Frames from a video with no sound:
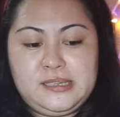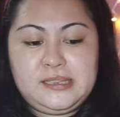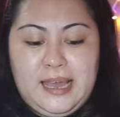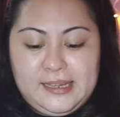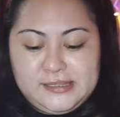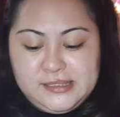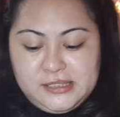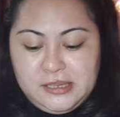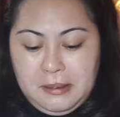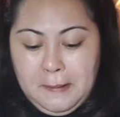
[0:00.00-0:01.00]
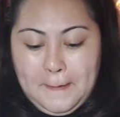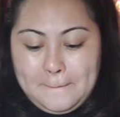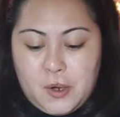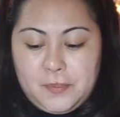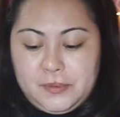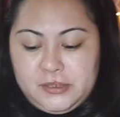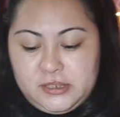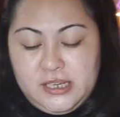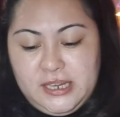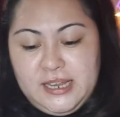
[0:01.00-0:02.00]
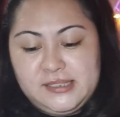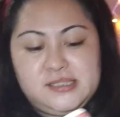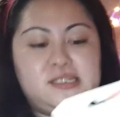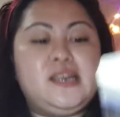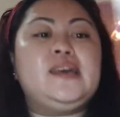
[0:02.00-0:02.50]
glass purple. Okay, next